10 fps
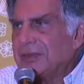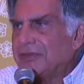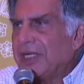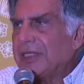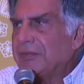
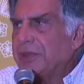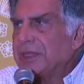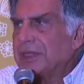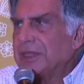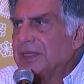defined
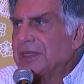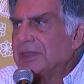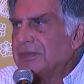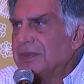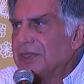
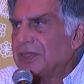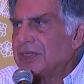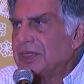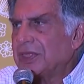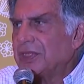business, which is
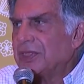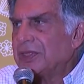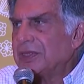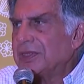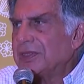
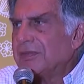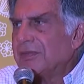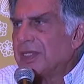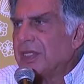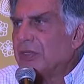secure,
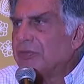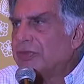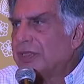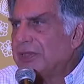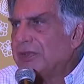
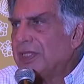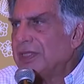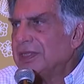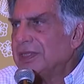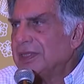hopefully
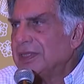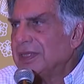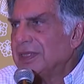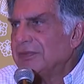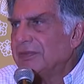run
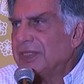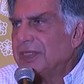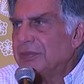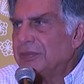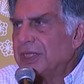in a
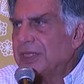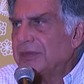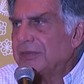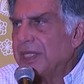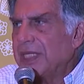very
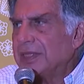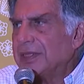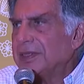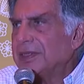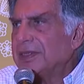objective
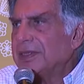manner.